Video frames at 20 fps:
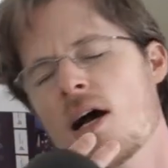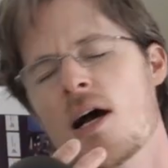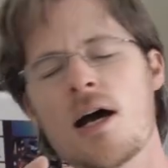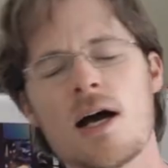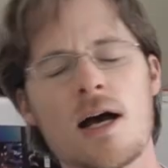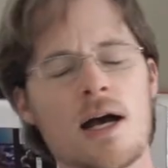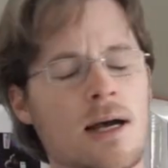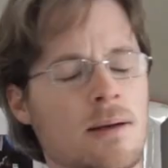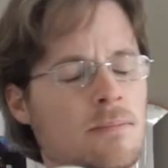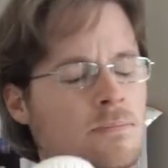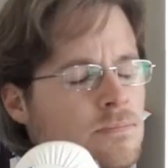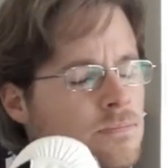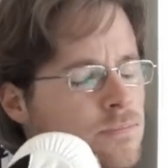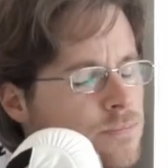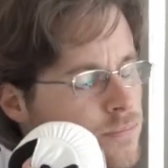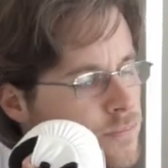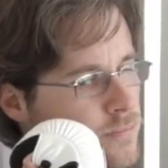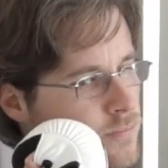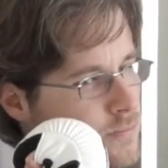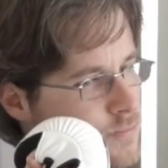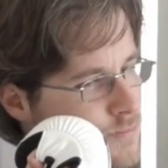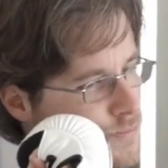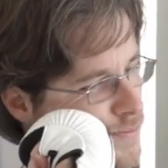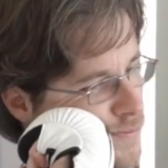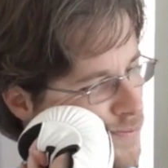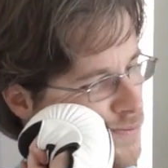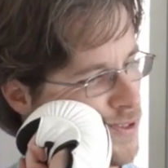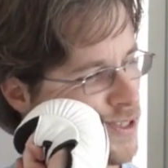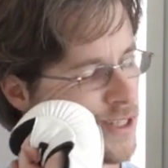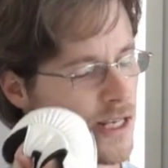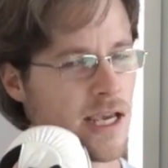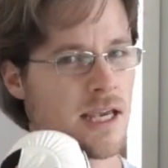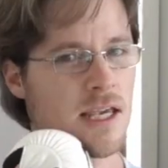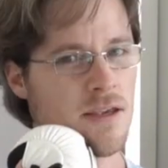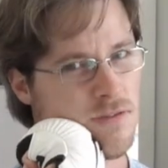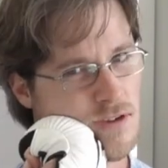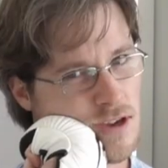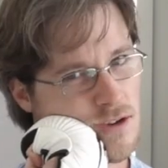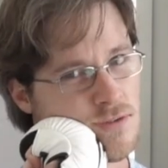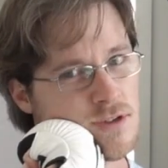Yeah,
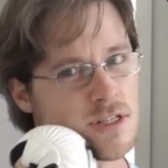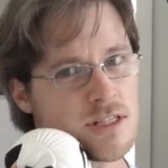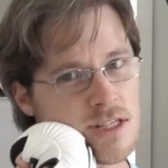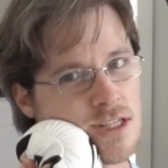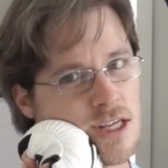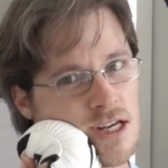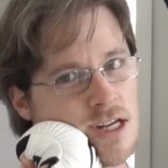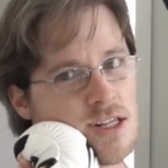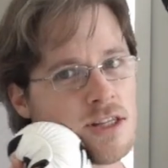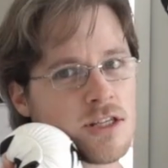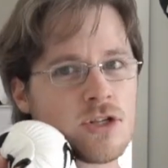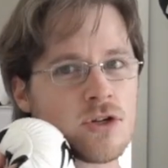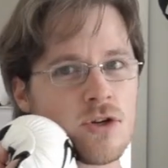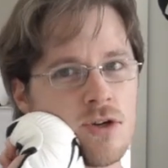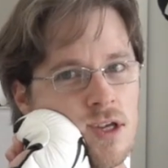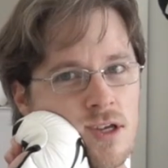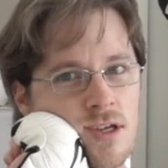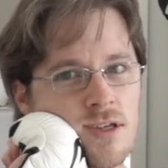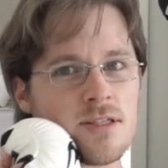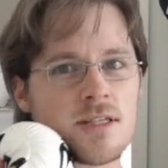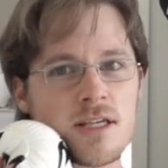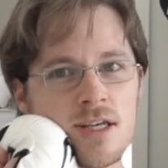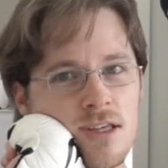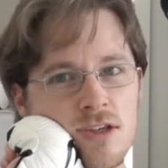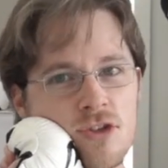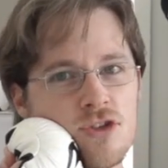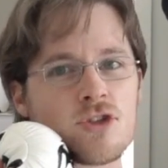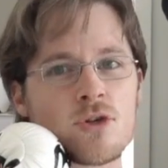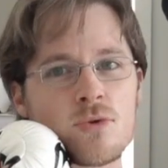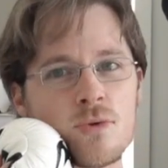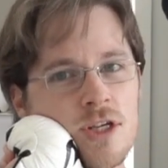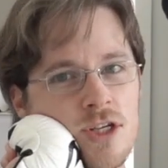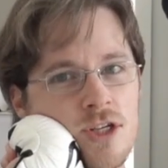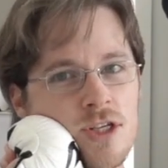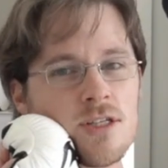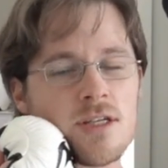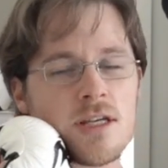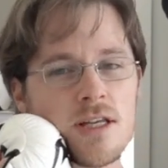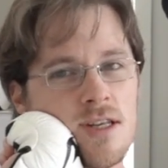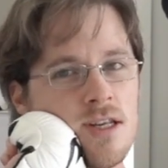even to the side of the jaw, you can see it
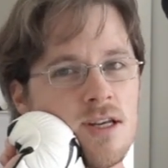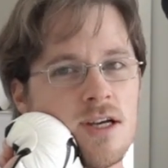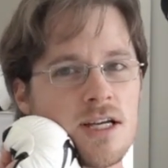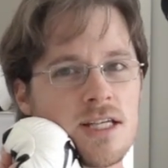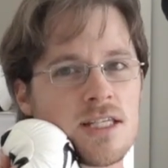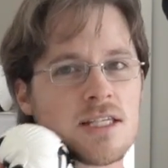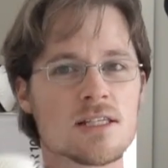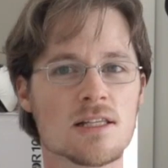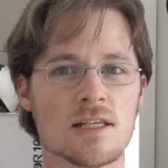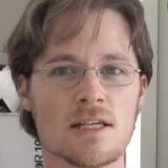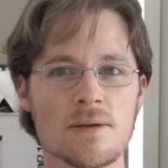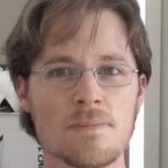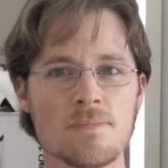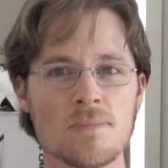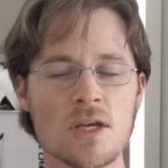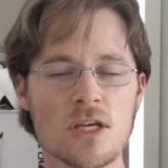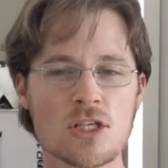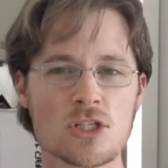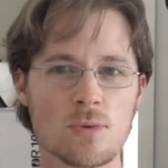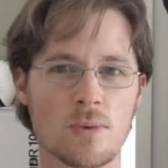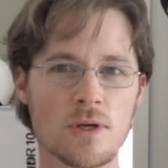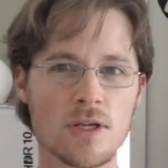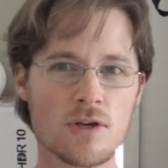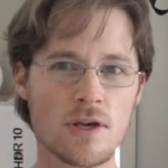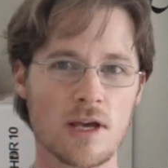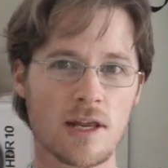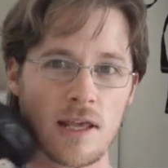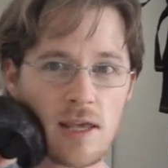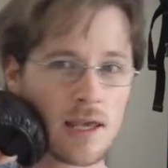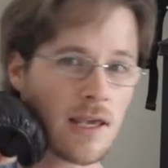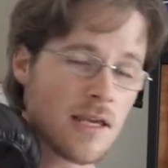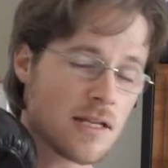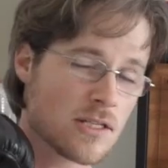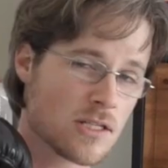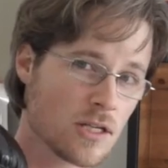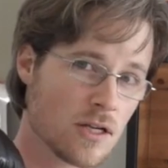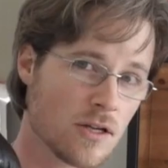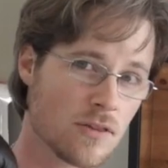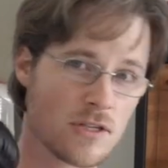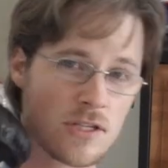squishes in nicely. So when you get
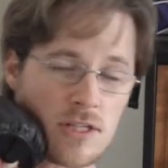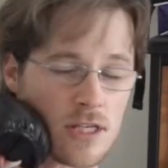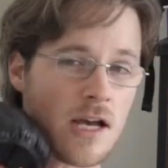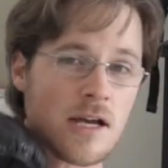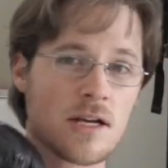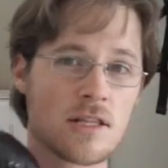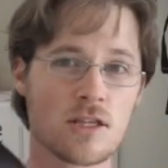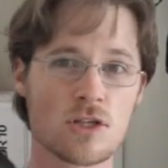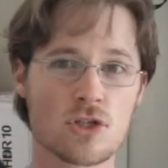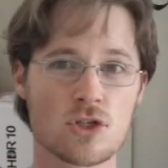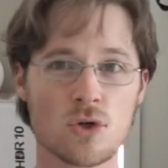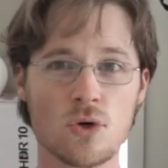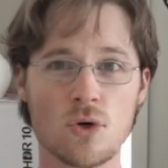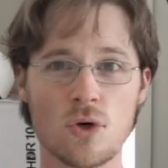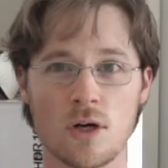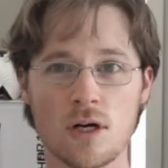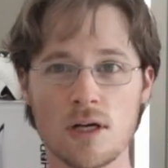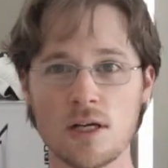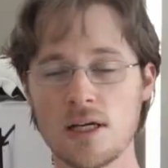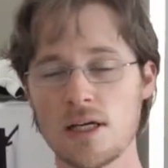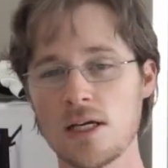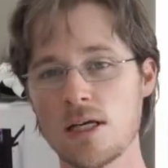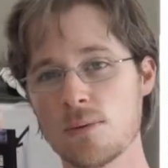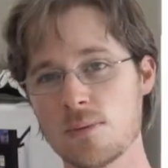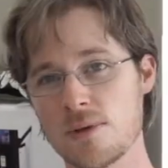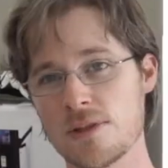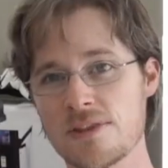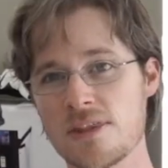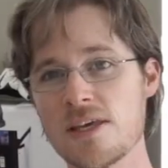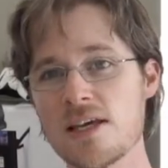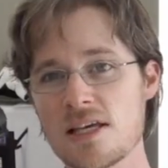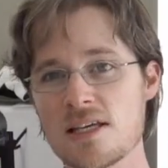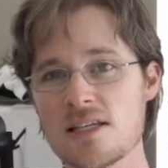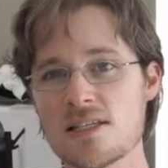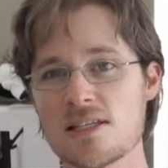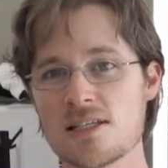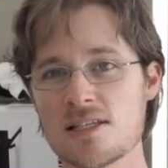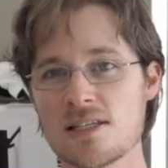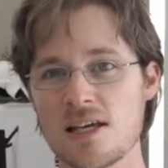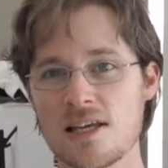hit on the side of the jaw with
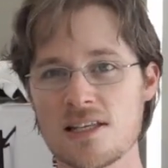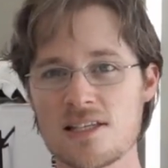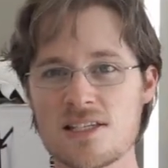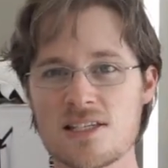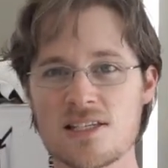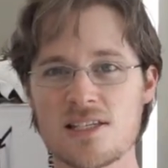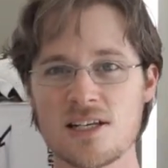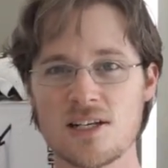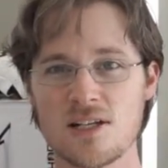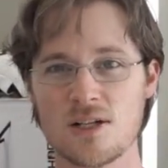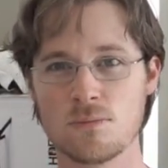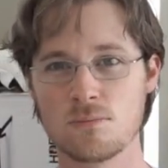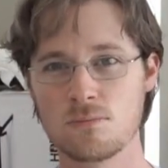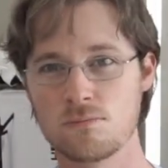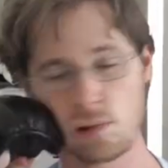this, it's still,